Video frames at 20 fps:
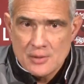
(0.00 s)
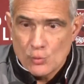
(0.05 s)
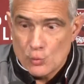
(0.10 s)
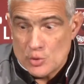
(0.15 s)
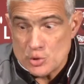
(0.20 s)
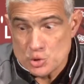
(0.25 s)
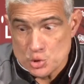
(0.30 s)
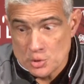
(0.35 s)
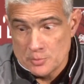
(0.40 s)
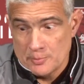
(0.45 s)

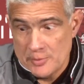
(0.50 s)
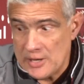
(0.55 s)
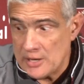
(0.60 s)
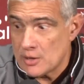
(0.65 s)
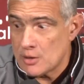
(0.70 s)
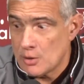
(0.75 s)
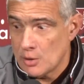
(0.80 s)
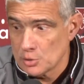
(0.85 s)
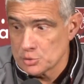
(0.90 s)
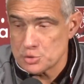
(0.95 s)
We shouldn't be in
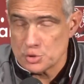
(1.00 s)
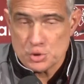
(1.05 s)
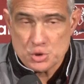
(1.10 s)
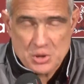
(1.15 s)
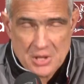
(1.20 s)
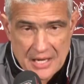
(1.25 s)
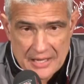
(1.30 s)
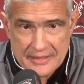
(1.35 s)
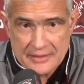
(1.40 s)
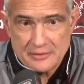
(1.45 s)
culture
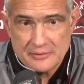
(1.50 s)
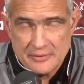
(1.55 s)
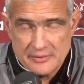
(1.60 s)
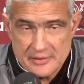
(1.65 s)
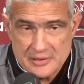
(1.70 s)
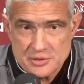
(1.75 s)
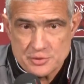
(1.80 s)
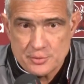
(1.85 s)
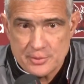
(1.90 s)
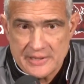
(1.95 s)
shock into
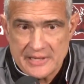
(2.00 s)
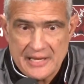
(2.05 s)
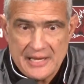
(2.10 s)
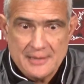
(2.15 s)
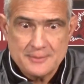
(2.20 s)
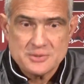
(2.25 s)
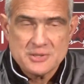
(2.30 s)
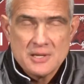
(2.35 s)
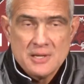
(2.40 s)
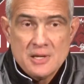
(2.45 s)
these three
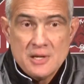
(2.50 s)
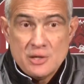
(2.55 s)
games.